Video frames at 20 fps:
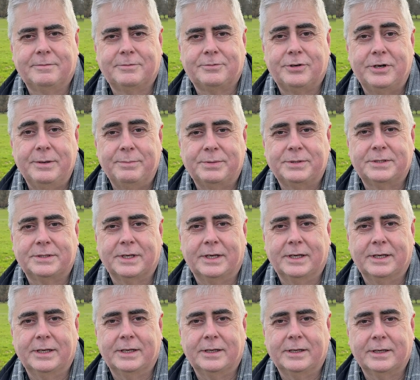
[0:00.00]
trips
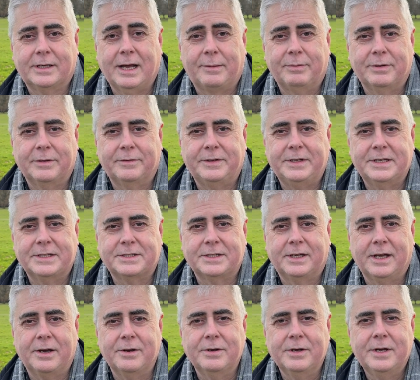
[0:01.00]
a couple of years
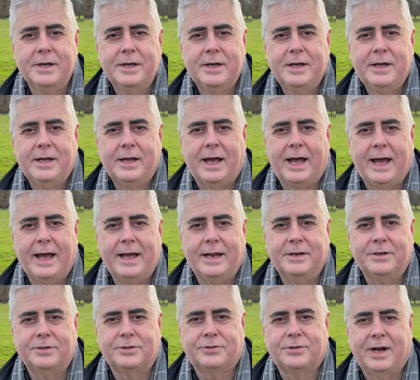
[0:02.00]
ago
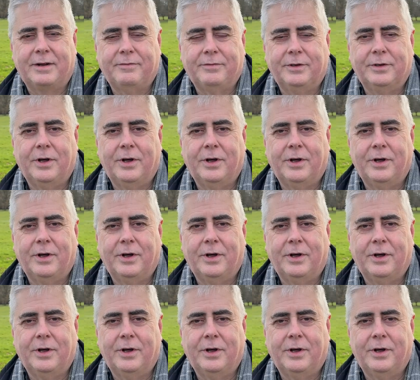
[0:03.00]
and travel